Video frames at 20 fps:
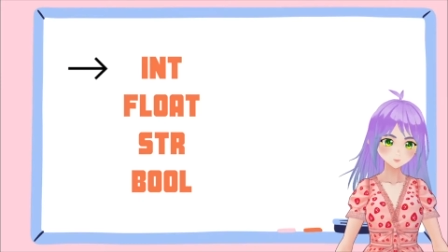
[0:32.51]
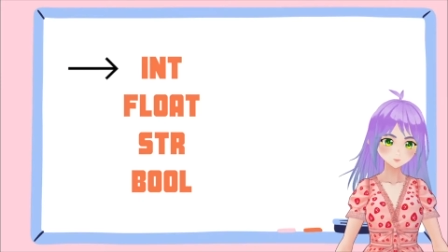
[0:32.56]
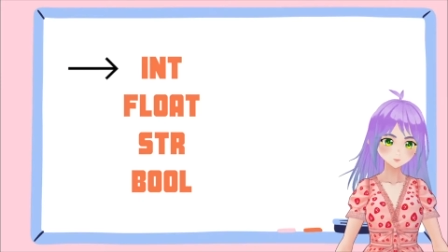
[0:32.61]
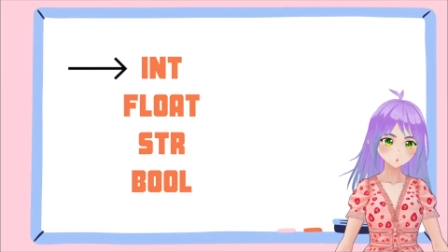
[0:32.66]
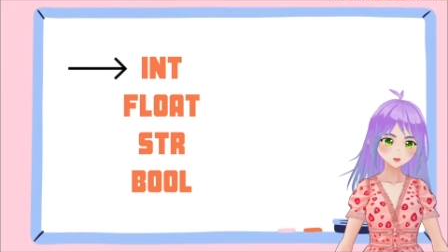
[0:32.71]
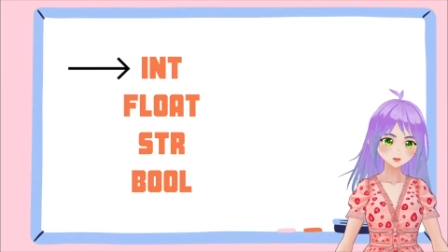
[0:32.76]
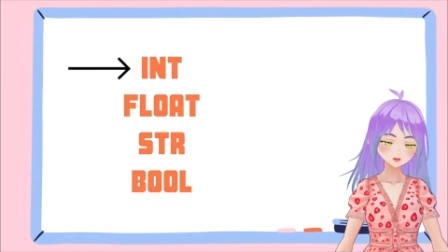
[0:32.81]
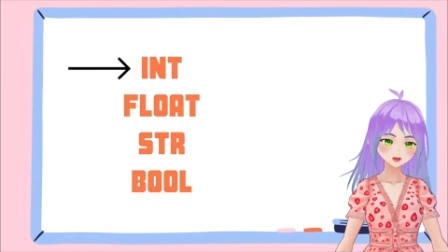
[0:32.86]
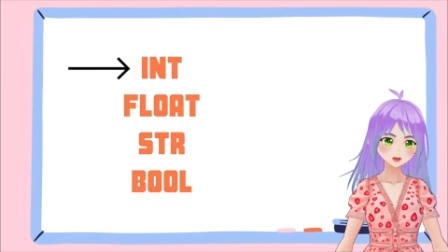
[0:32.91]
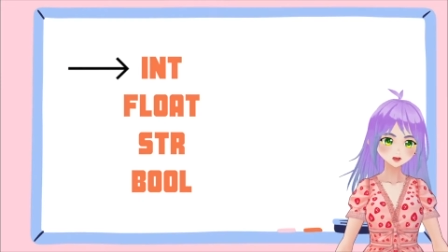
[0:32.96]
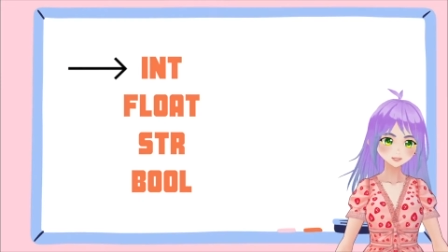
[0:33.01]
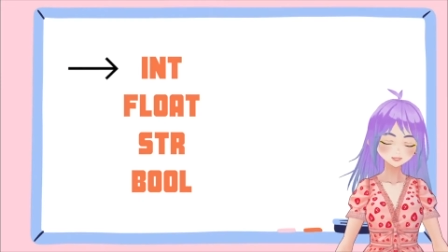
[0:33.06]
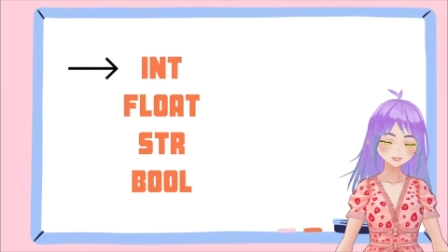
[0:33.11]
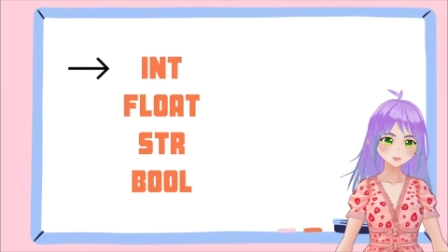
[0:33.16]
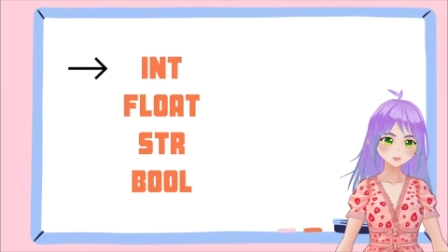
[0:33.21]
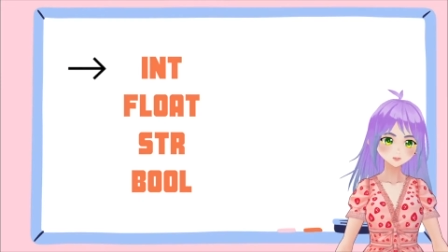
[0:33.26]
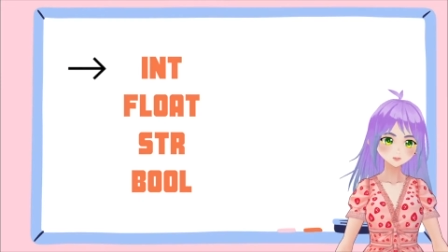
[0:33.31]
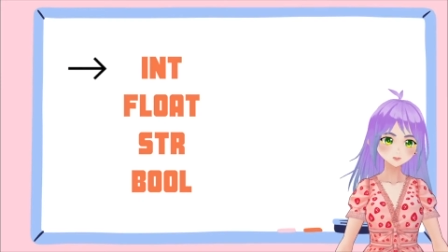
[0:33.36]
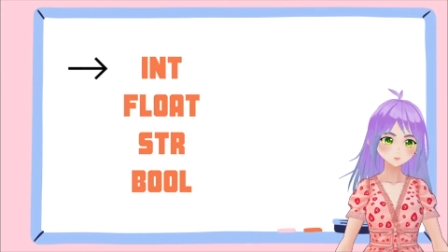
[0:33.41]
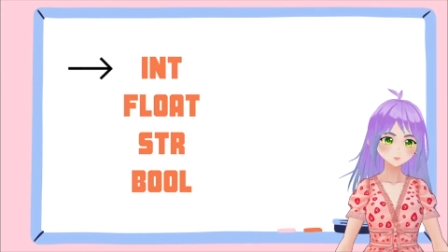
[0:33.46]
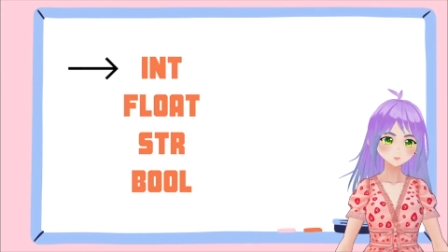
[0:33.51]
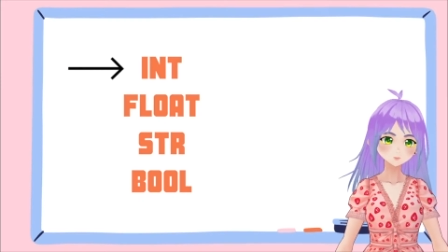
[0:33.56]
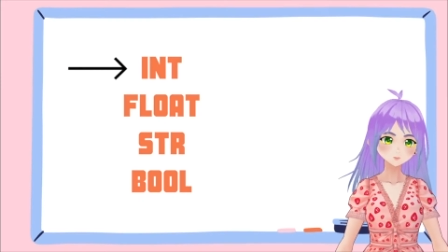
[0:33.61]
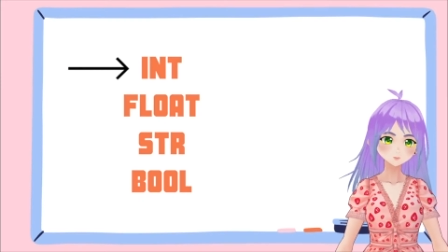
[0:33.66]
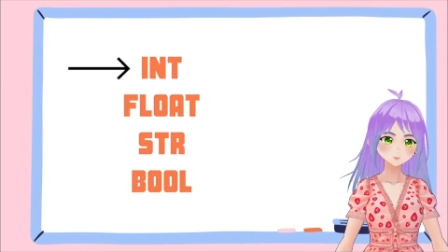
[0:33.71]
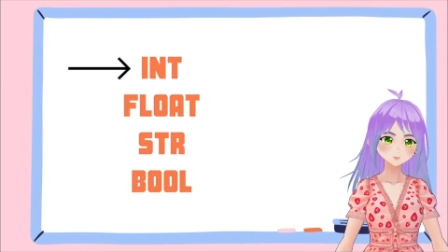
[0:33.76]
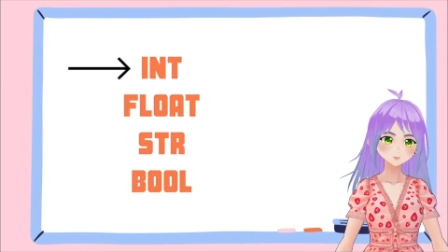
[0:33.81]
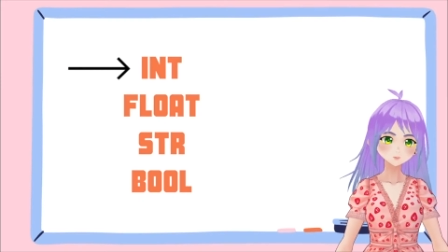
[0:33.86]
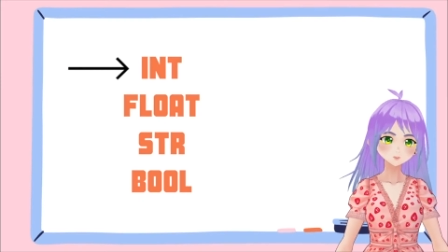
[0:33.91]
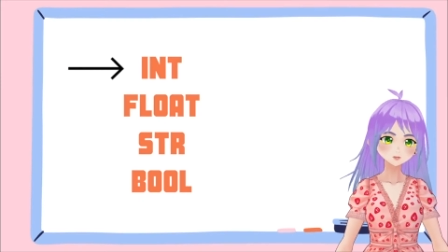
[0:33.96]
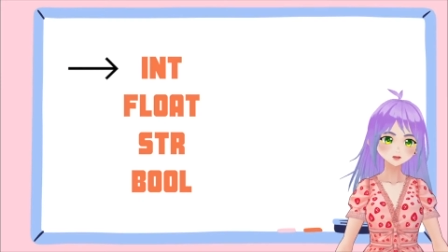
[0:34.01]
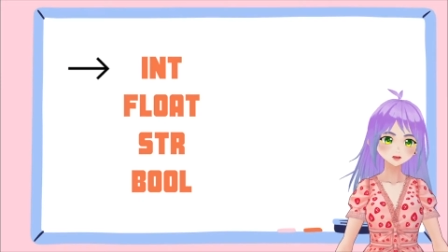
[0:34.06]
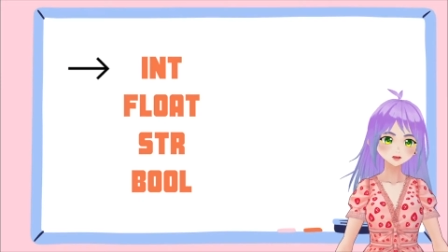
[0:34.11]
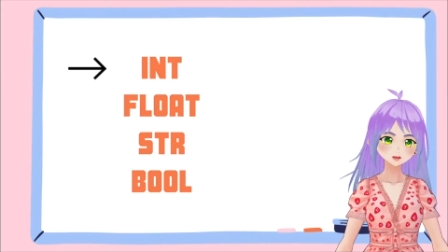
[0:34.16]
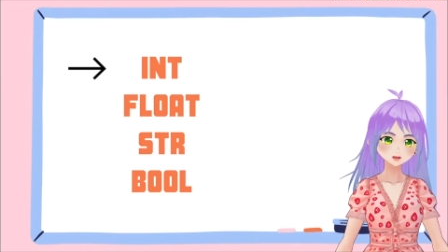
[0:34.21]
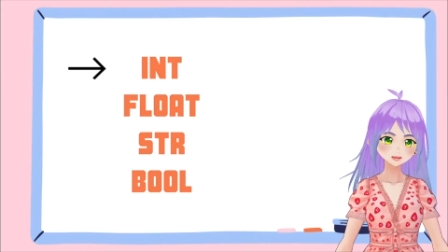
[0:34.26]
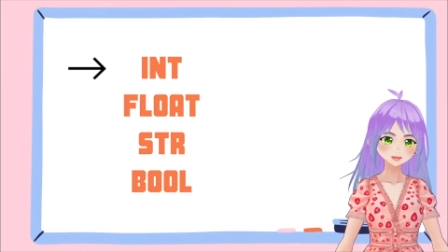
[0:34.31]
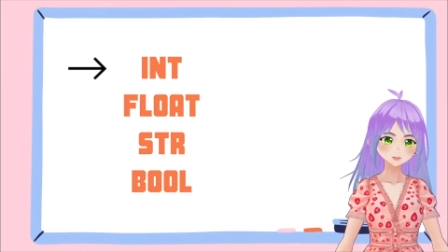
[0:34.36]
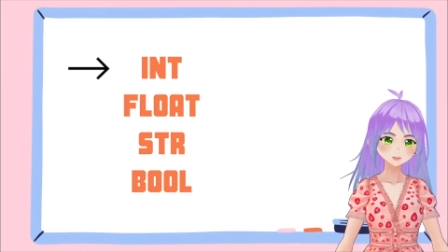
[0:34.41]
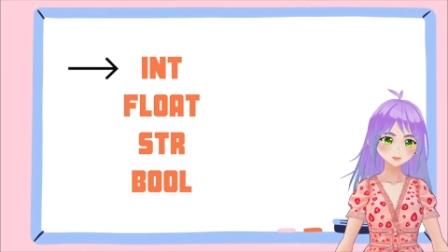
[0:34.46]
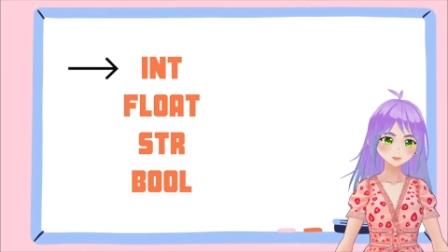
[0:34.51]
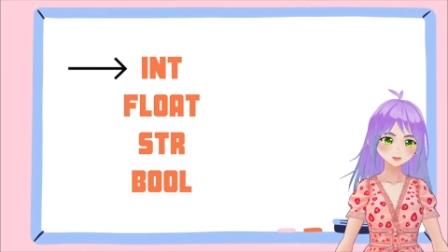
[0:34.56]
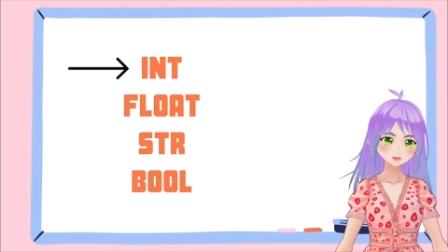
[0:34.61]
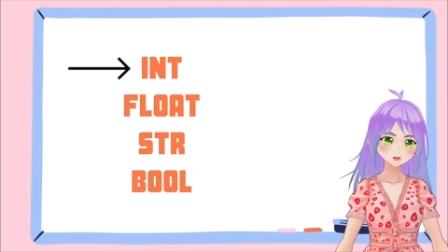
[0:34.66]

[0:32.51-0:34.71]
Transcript: We have int,